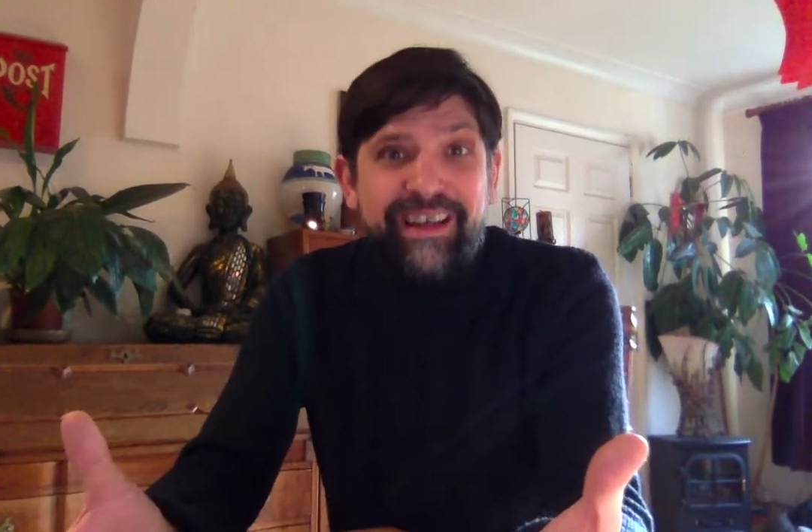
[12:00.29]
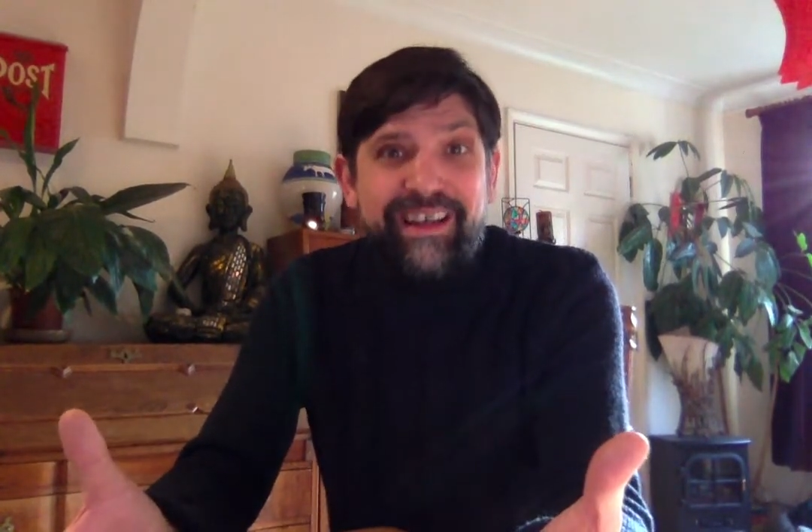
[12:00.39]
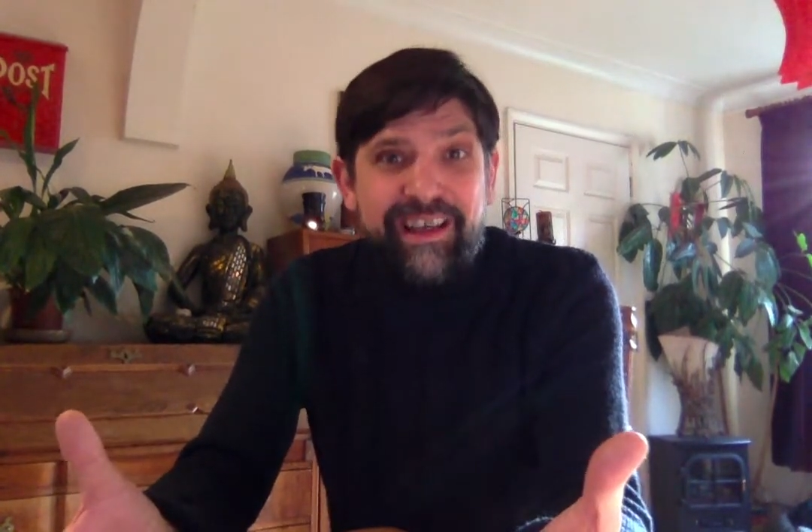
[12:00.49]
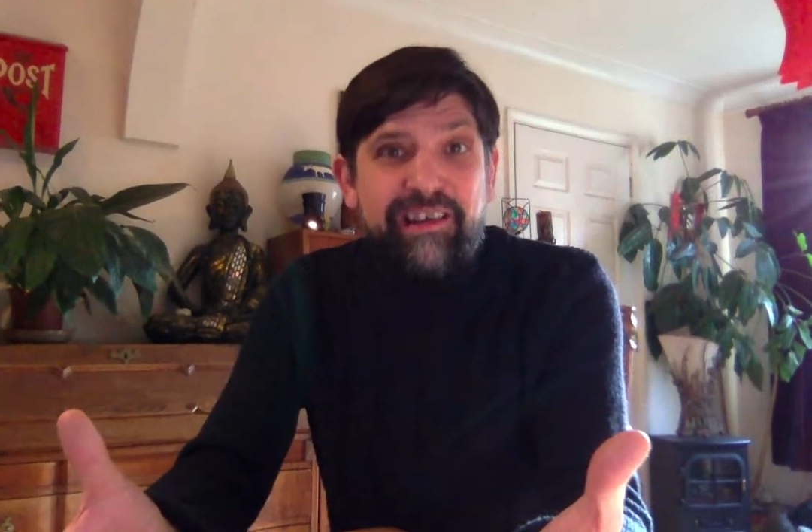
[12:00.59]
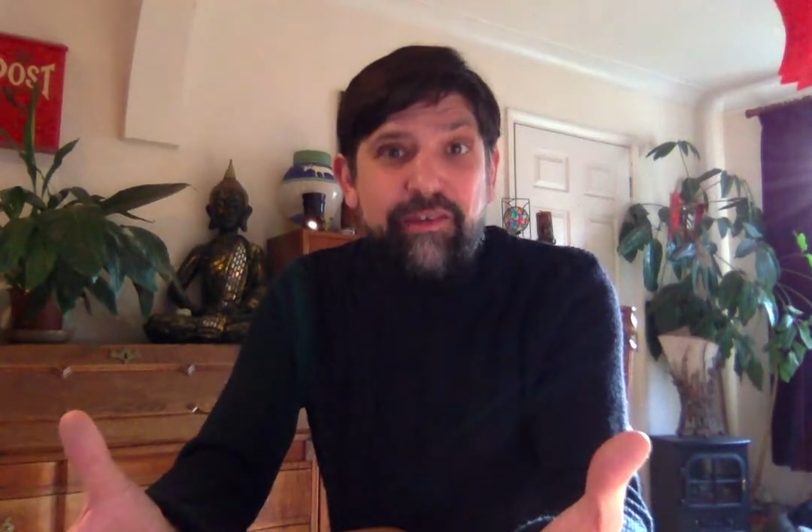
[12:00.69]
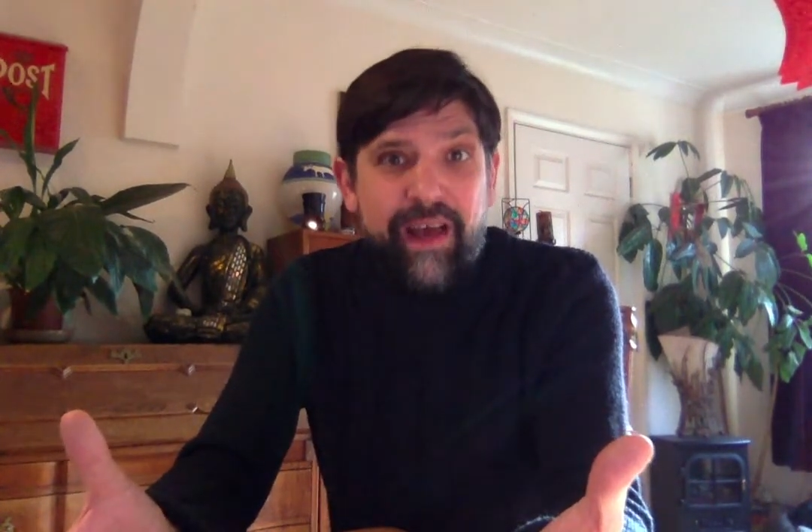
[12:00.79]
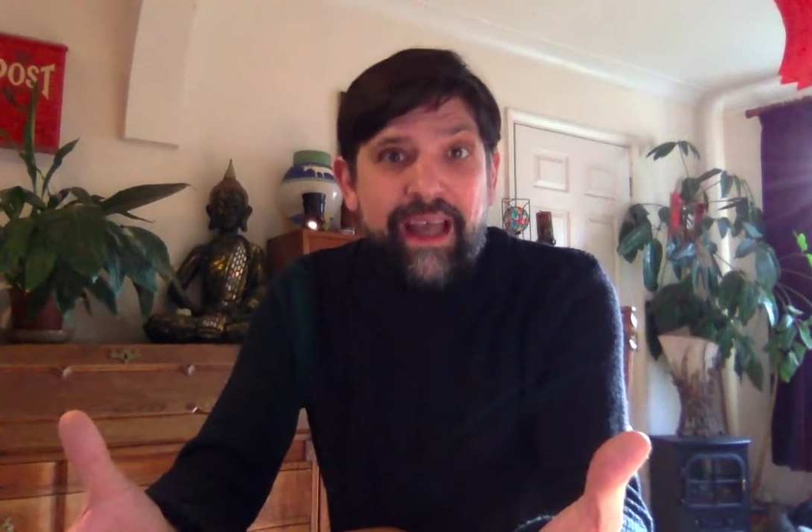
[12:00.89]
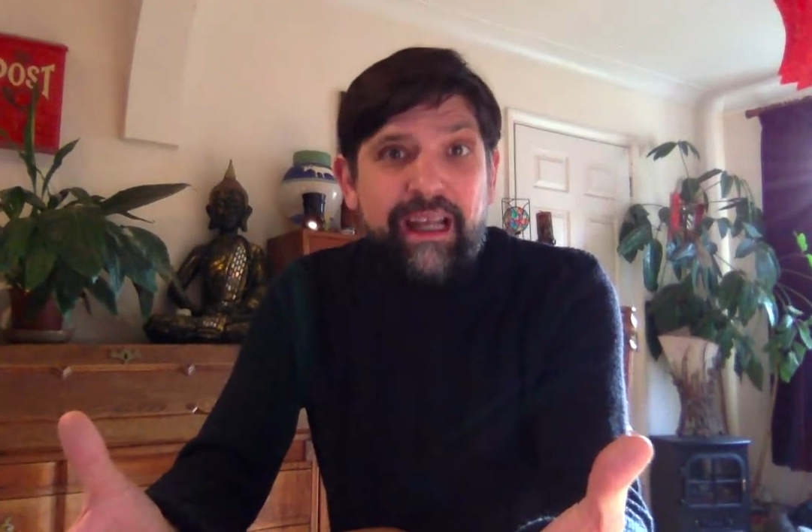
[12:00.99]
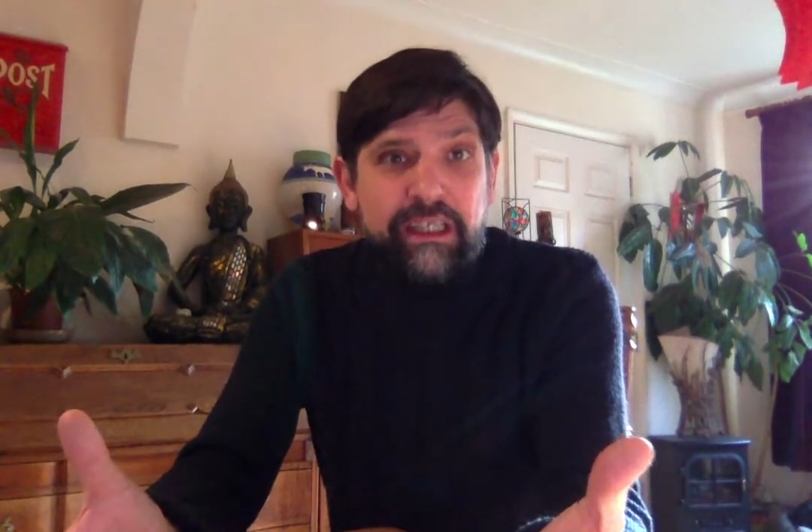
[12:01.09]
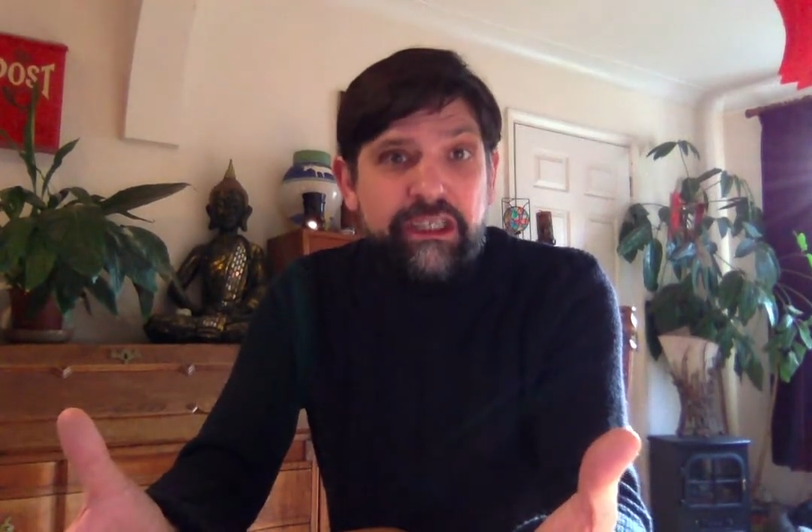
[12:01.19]
years of
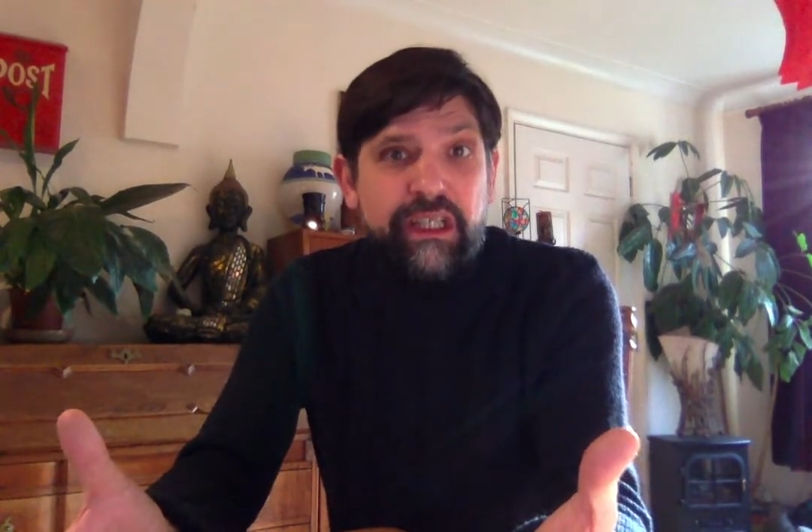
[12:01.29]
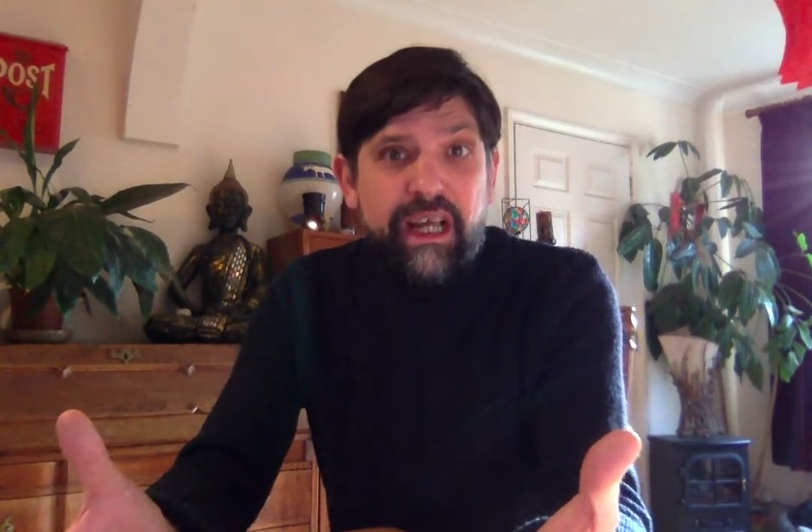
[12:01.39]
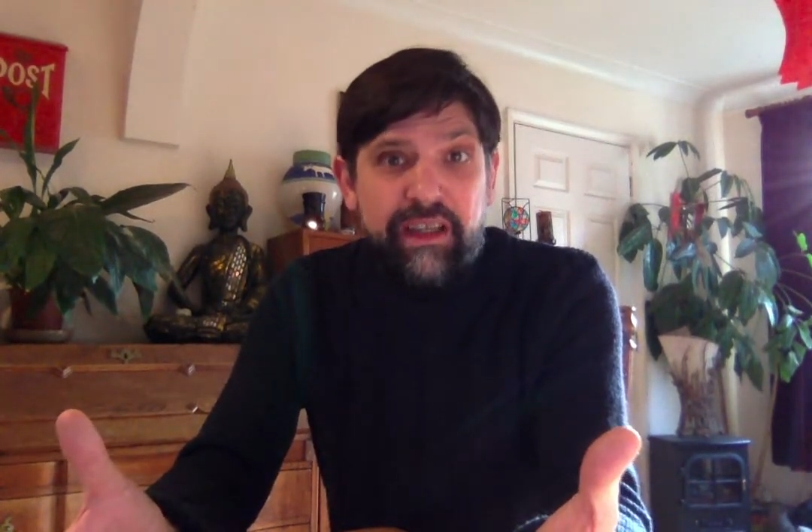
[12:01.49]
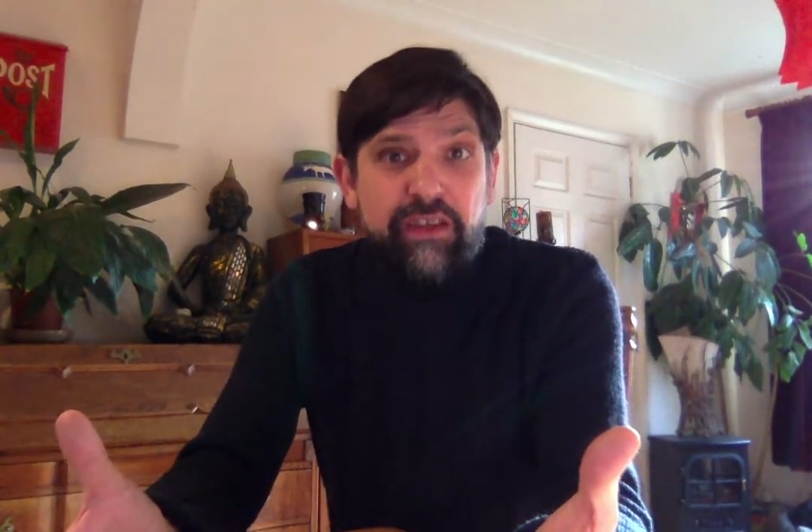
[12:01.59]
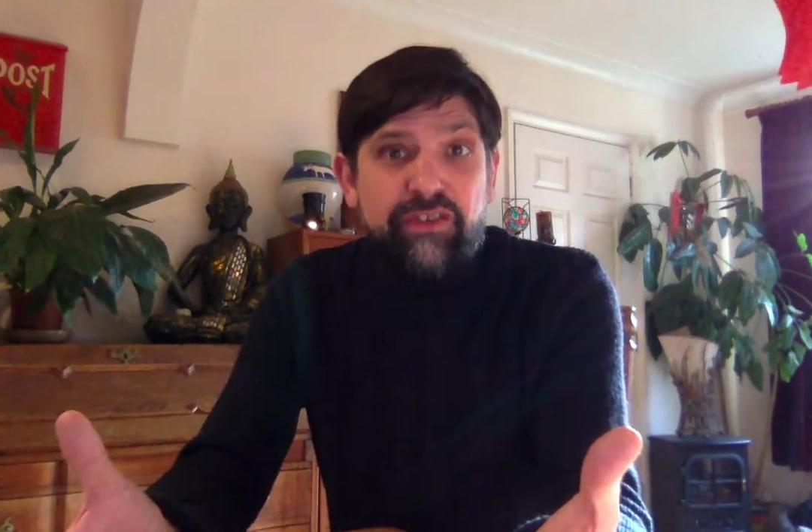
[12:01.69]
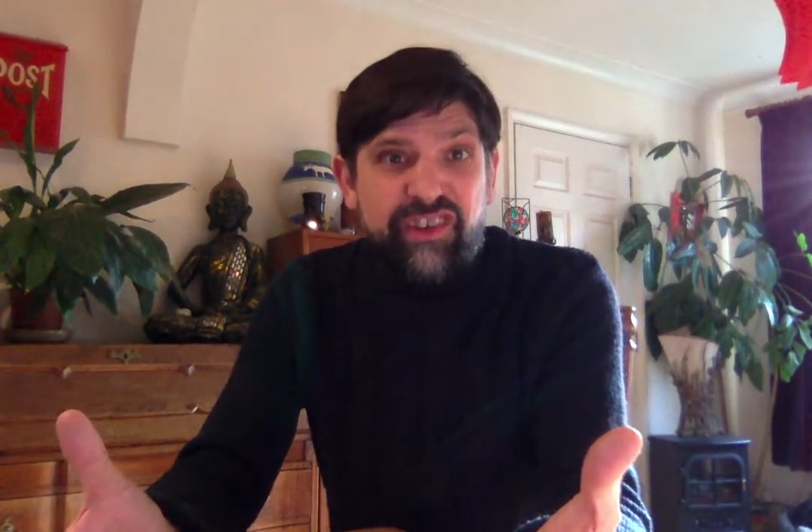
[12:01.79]
age and under a